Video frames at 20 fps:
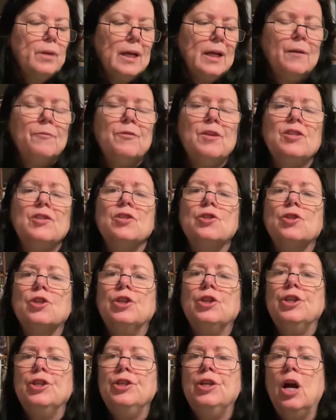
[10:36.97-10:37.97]
This is
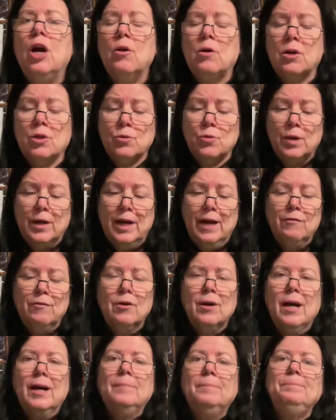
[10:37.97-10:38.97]
good to know because whenever
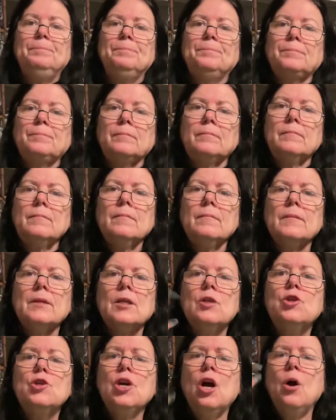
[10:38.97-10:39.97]
I'm
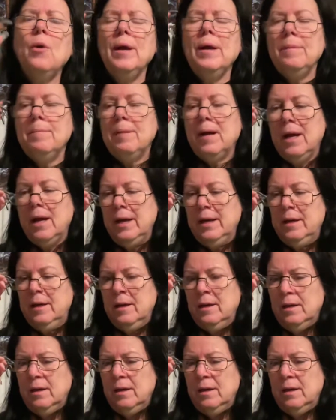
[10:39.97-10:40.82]
showing my